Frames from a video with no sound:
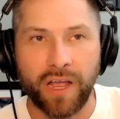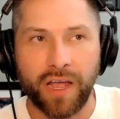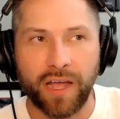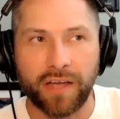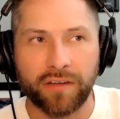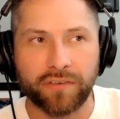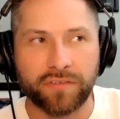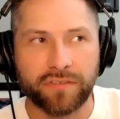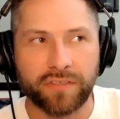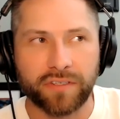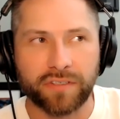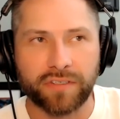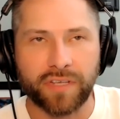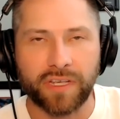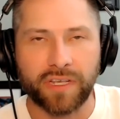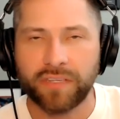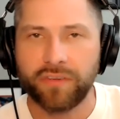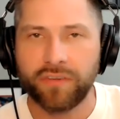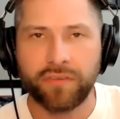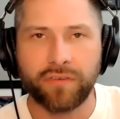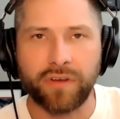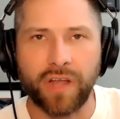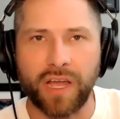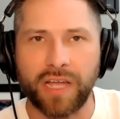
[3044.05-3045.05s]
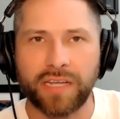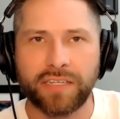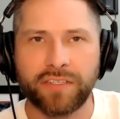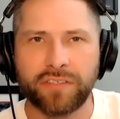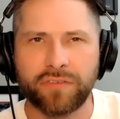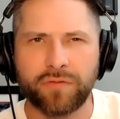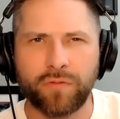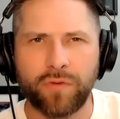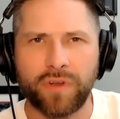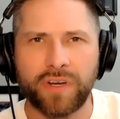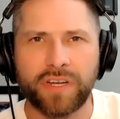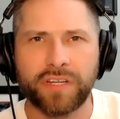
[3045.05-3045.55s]
I was just like, dude, I
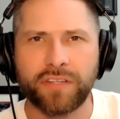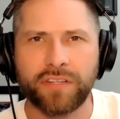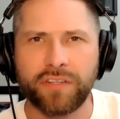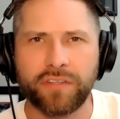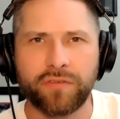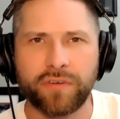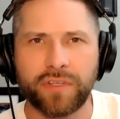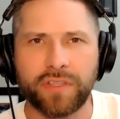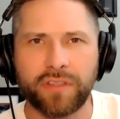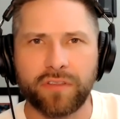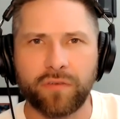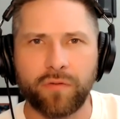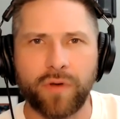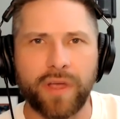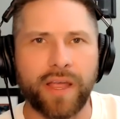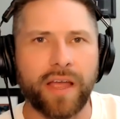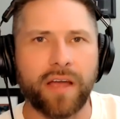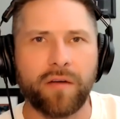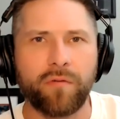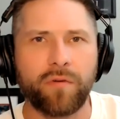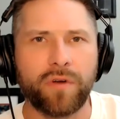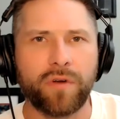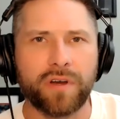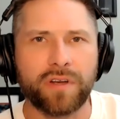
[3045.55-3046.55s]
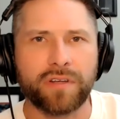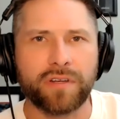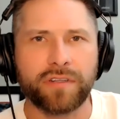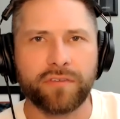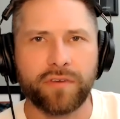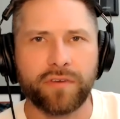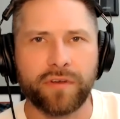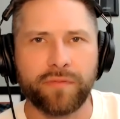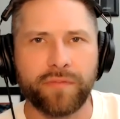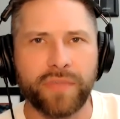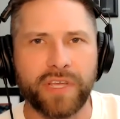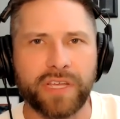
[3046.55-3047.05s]
just want to do it the way I want to do
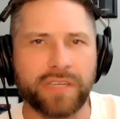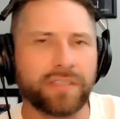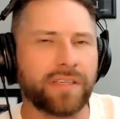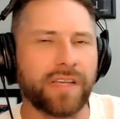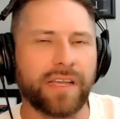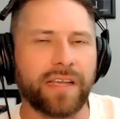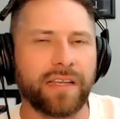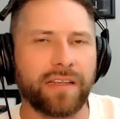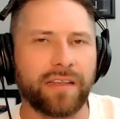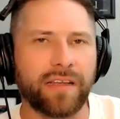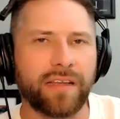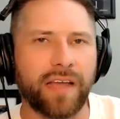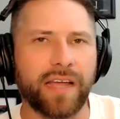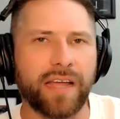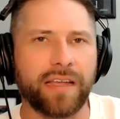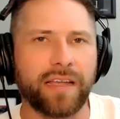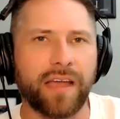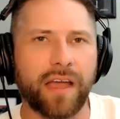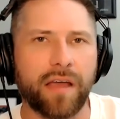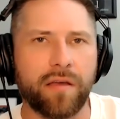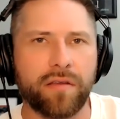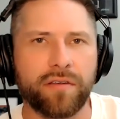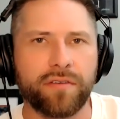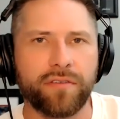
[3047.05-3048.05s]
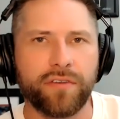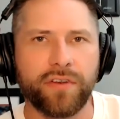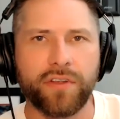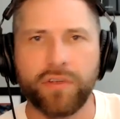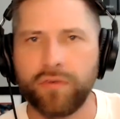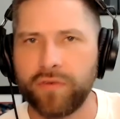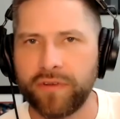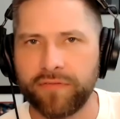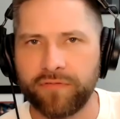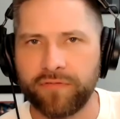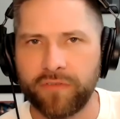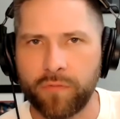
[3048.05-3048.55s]
it because I got
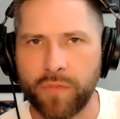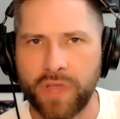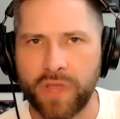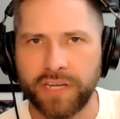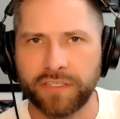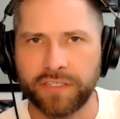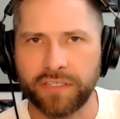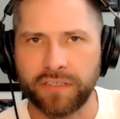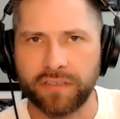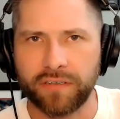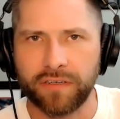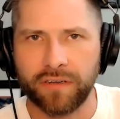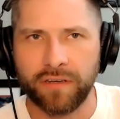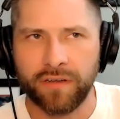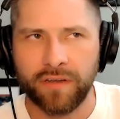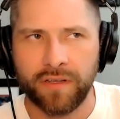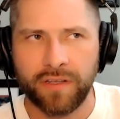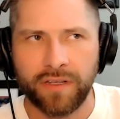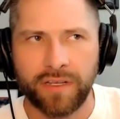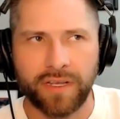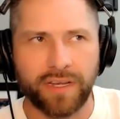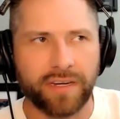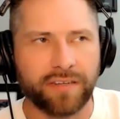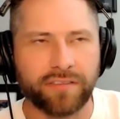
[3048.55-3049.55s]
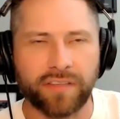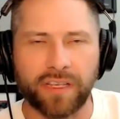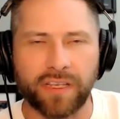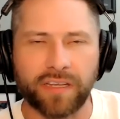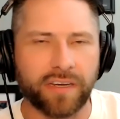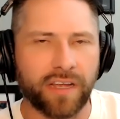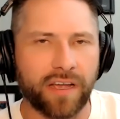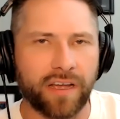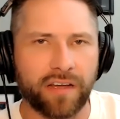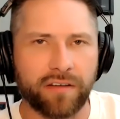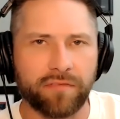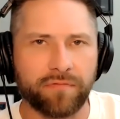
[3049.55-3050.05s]
new information. And he's like,
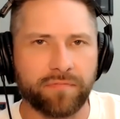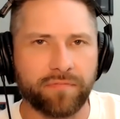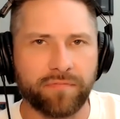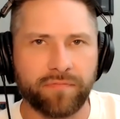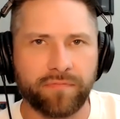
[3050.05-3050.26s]
no.